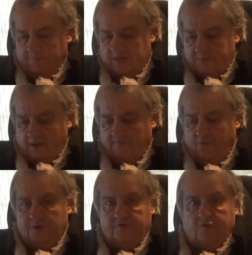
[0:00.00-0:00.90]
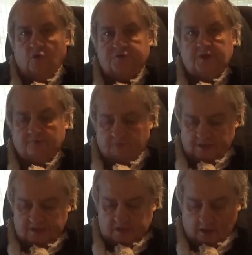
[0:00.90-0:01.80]
That's my 44th
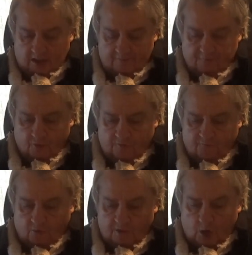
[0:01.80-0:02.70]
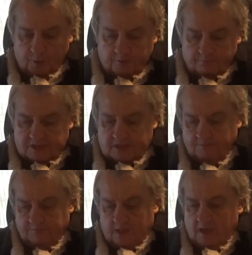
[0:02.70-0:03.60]
release. I have 44 albums.
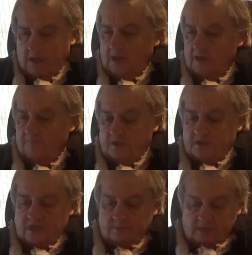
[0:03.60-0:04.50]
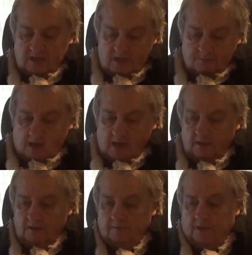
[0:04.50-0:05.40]
And if you send me
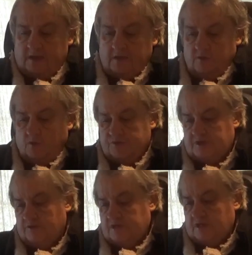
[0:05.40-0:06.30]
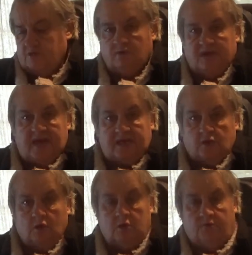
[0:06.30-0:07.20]
email, I can also send you a
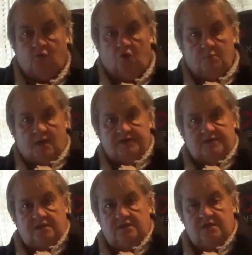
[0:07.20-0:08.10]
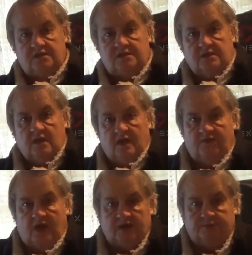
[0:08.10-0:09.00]
catalogue of all my CDs
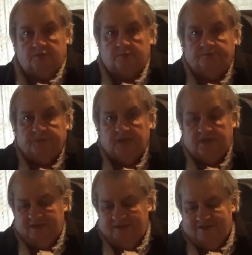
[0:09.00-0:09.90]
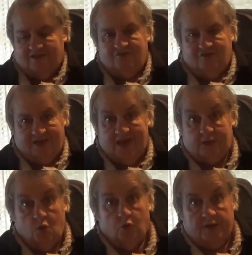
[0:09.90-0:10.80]
available that you
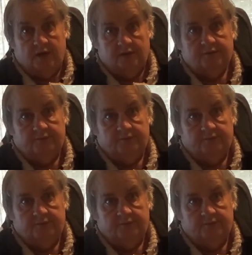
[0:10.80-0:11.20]
can order.